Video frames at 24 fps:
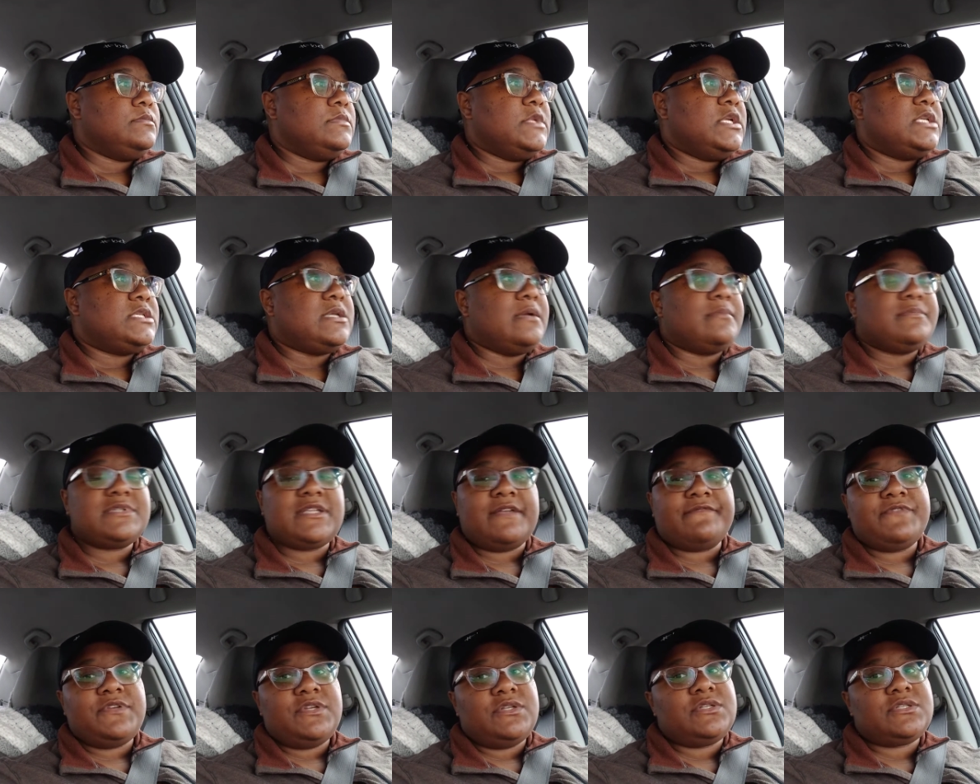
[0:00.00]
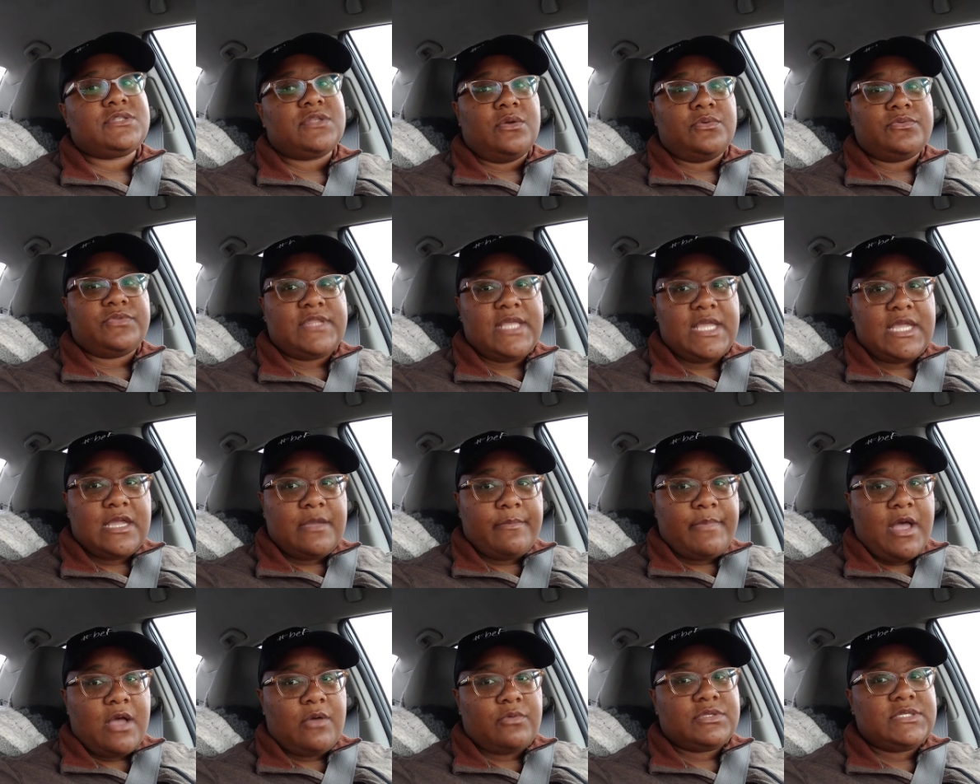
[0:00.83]
some stuff you just don't think
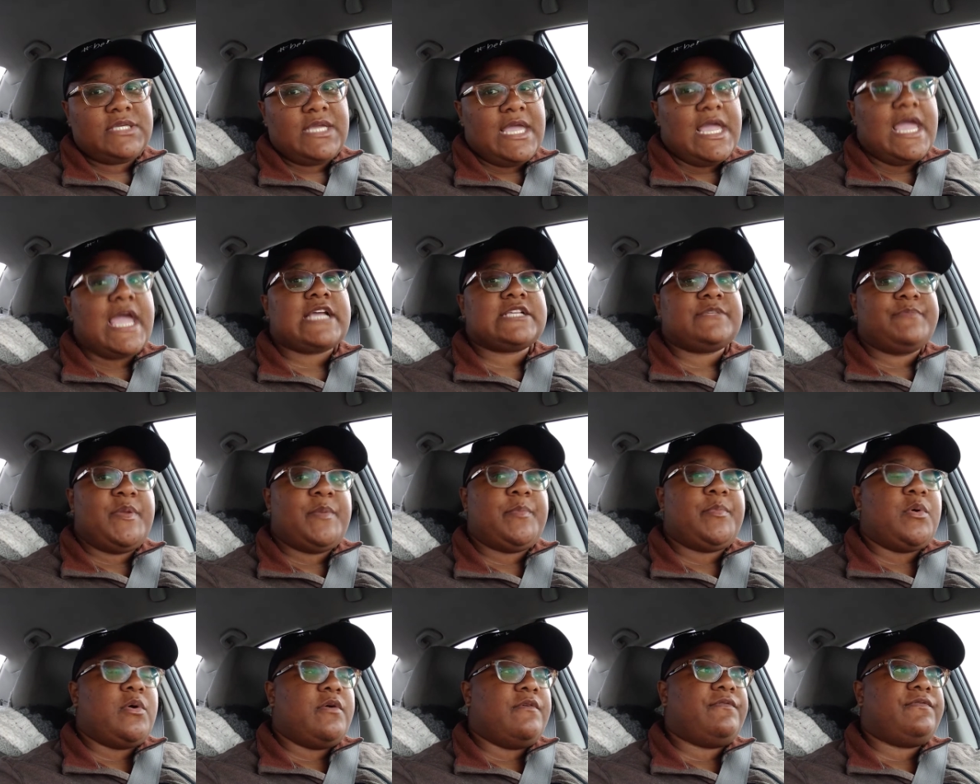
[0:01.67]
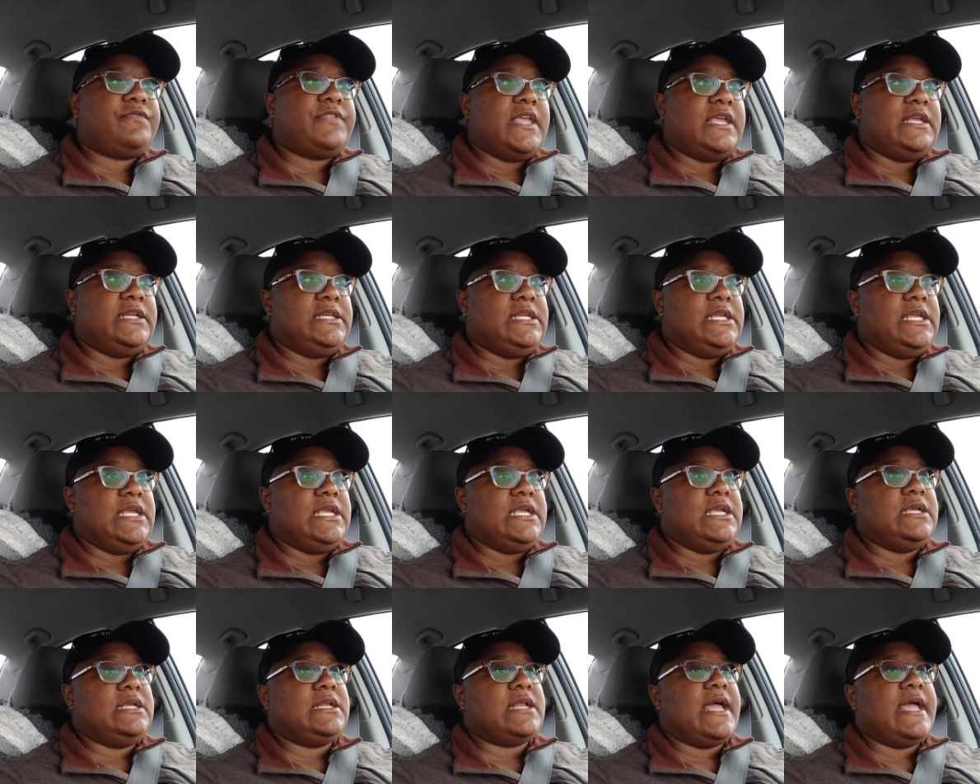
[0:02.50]
about to ask people if they
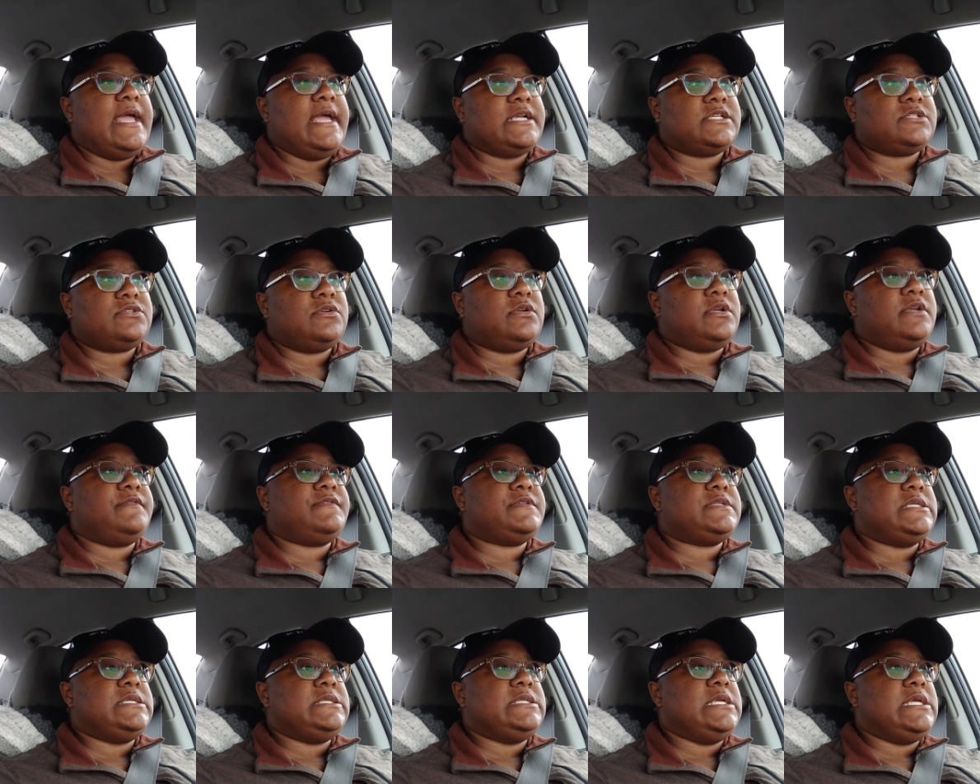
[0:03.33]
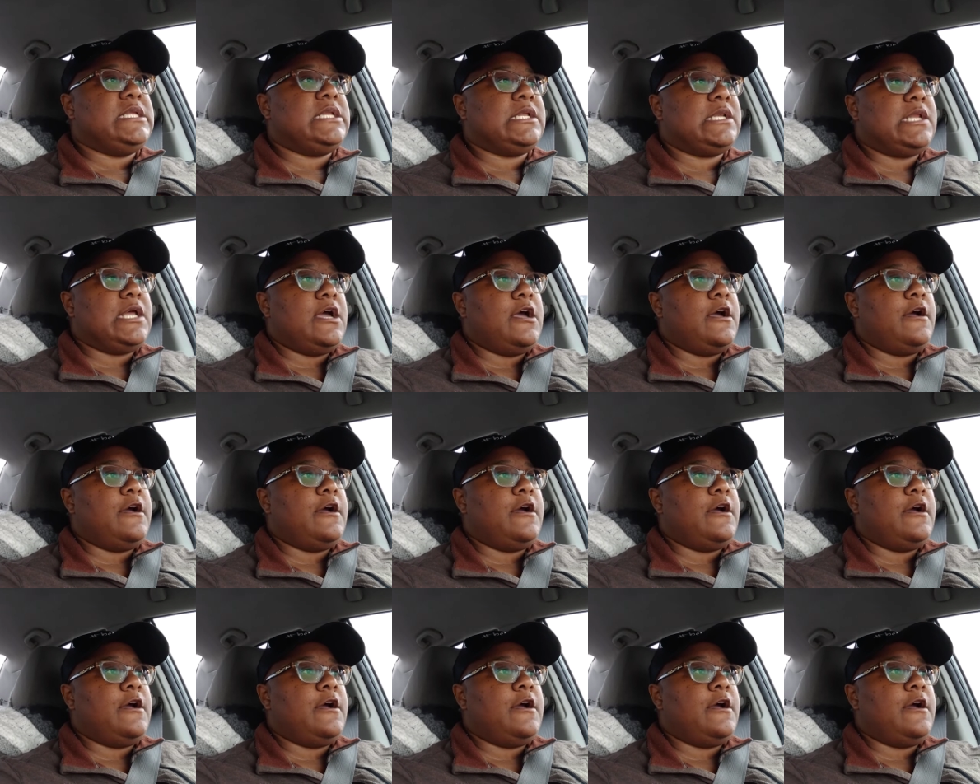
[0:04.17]
need. I asked her if she needed